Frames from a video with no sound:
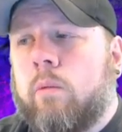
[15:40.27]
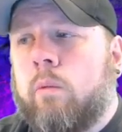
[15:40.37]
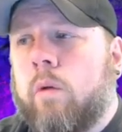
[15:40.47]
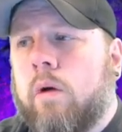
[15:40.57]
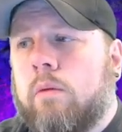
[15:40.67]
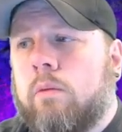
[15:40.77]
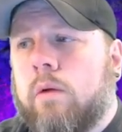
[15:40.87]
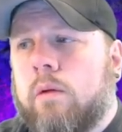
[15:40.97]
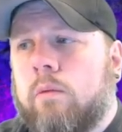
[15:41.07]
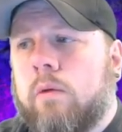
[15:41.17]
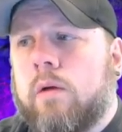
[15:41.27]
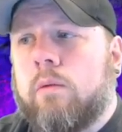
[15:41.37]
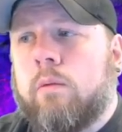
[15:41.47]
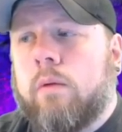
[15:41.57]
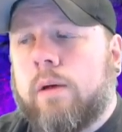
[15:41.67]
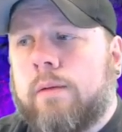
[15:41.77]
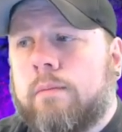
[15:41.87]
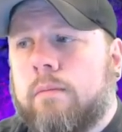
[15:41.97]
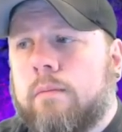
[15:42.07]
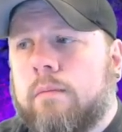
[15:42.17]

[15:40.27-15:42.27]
1, 1, 1, 1,